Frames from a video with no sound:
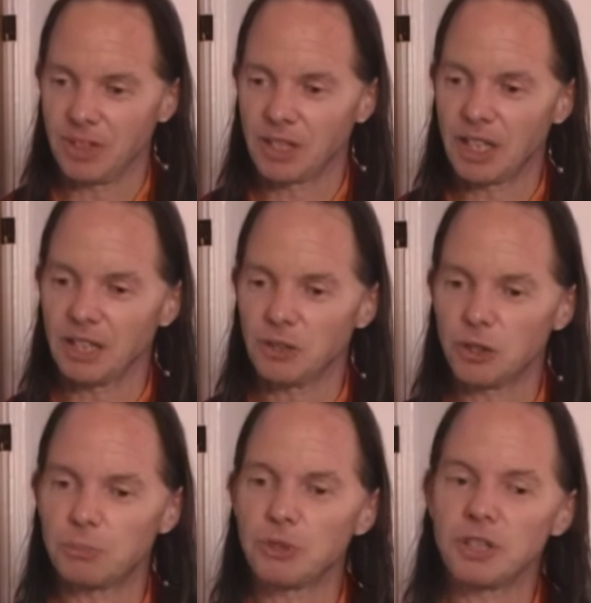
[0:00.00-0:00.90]
Okay,
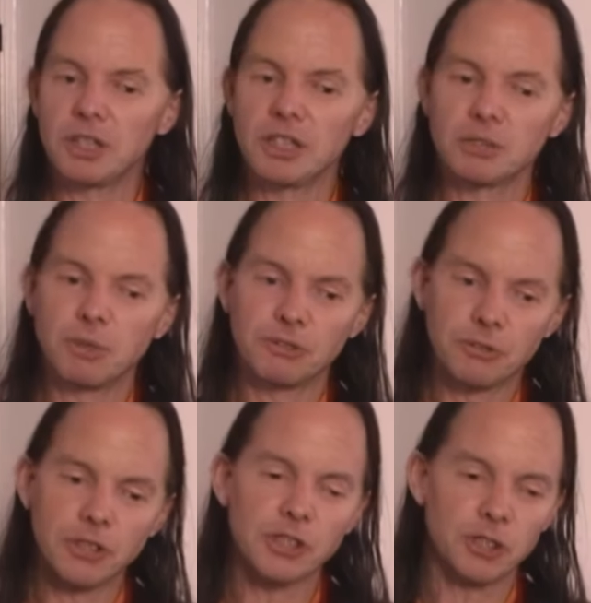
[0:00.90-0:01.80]
Lord Buddha is
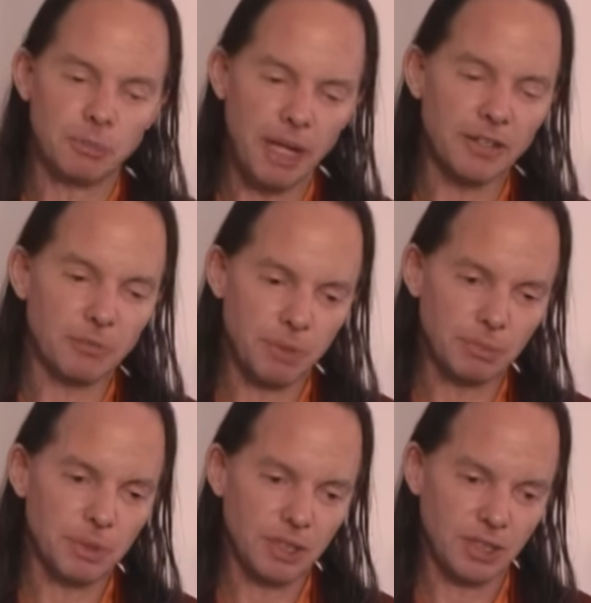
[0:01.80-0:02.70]
referring to the path of
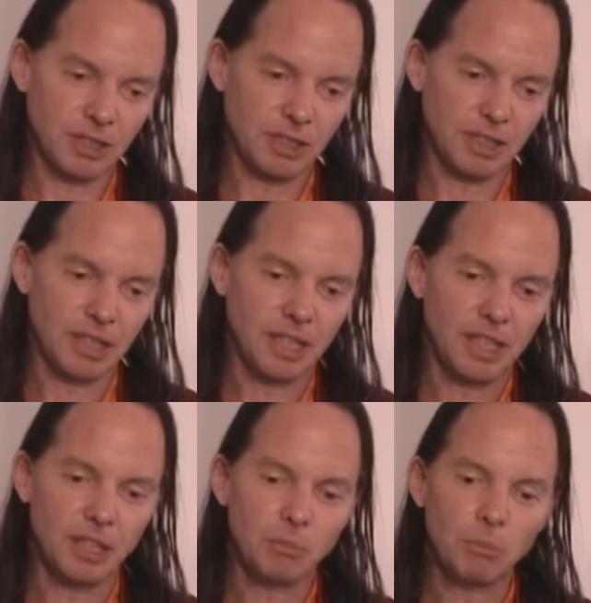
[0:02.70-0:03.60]
preparation.
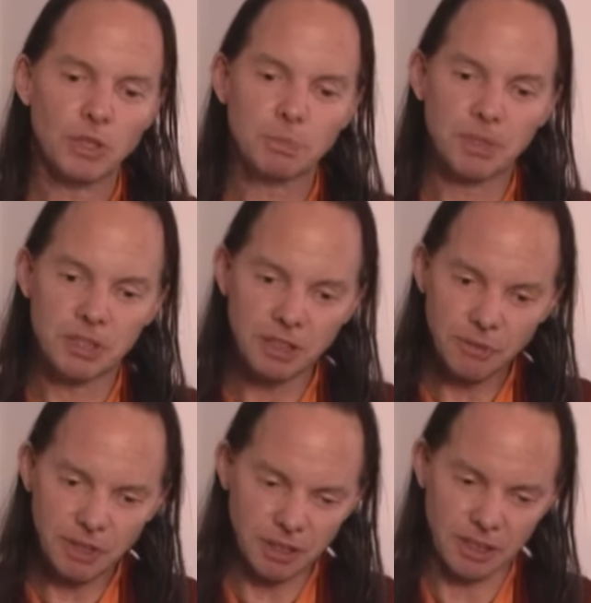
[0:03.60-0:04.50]
More
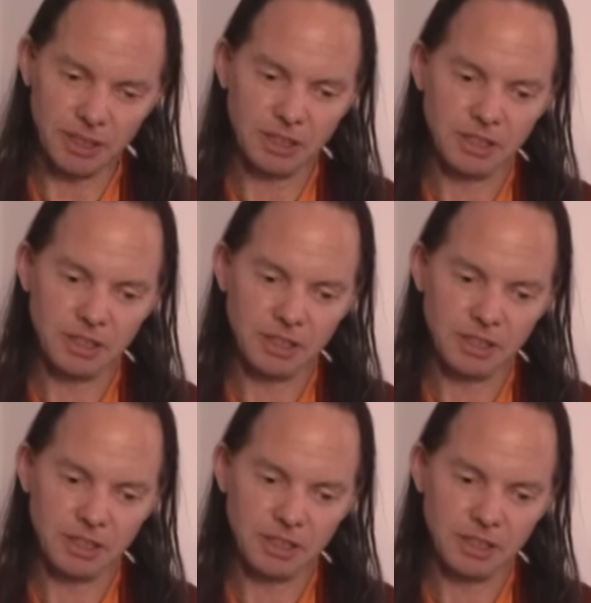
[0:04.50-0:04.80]
specifically,